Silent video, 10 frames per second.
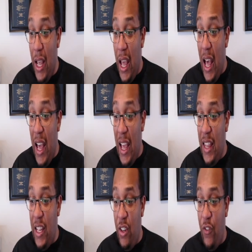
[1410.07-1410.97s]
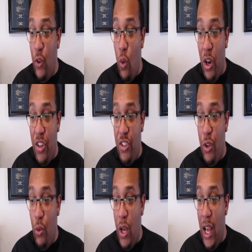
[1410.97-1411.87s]
And then if you wanted
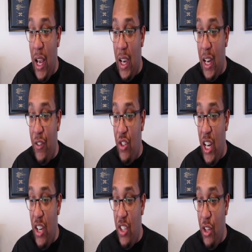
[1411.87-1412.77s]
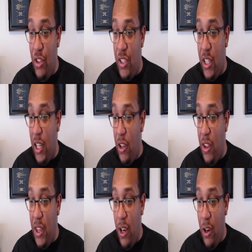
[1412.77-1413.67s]
to kind of change it, you just click
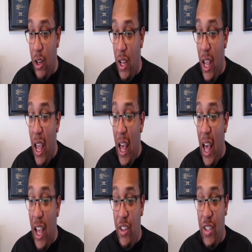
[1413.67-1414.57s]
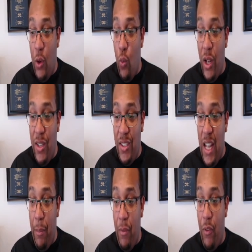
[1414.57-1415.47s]
on there, and you say 1
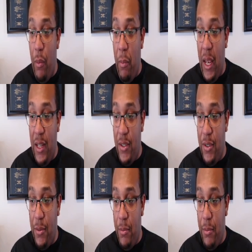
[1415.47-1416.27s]
step from a base.